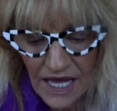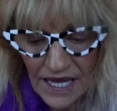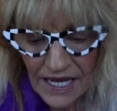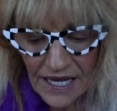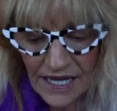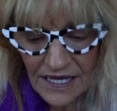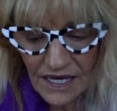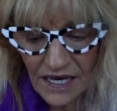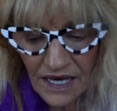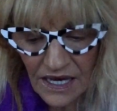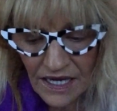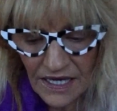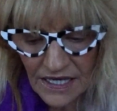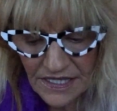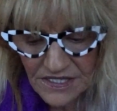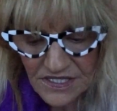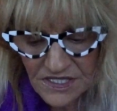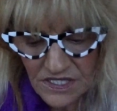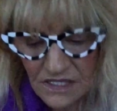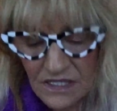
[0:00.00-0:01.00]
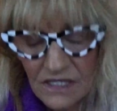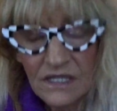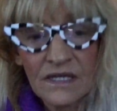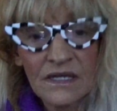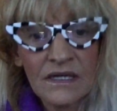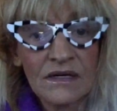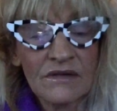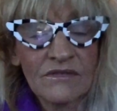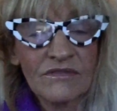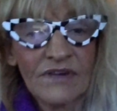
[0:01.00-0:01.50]
and light
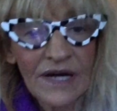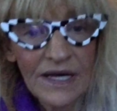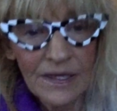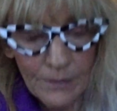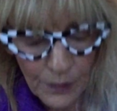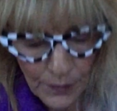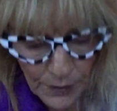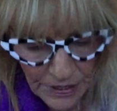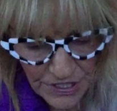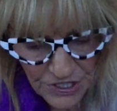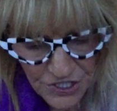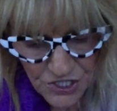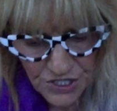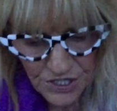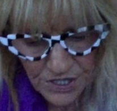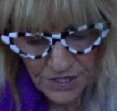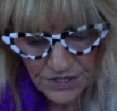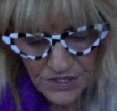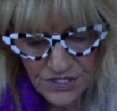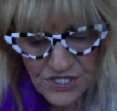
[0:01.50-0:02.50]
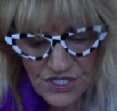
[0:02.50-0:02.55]
vibrations.